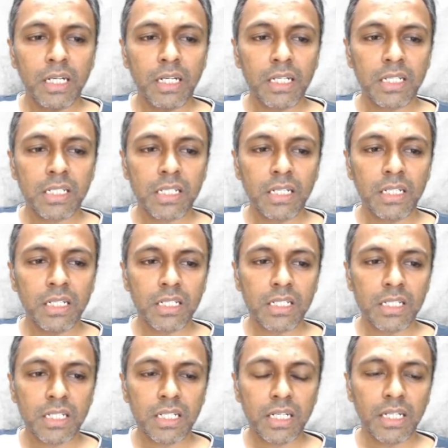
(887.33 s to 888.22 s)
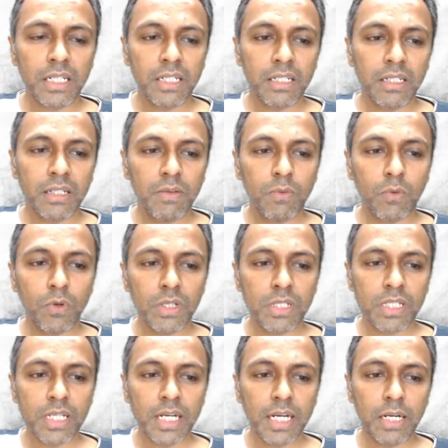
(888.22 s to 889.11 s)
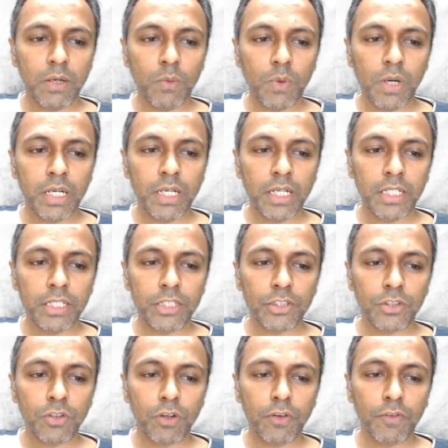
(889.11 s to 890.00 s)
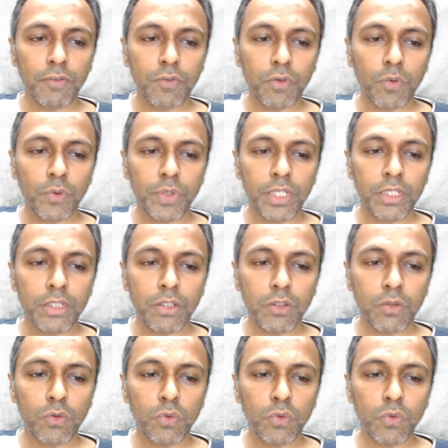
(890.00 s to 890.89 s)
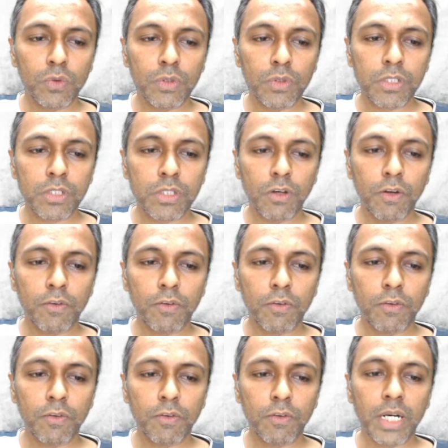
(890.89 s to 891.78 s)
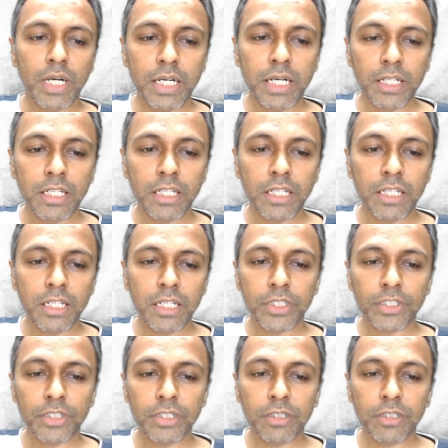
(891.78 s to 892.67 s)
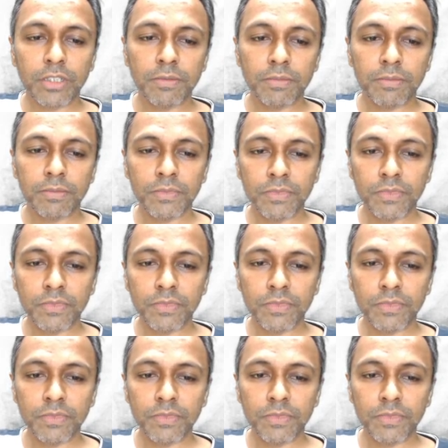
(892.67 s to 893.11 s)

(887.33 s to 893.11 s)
and let us understand what is the advantage of knowing the roots of quadratic equation.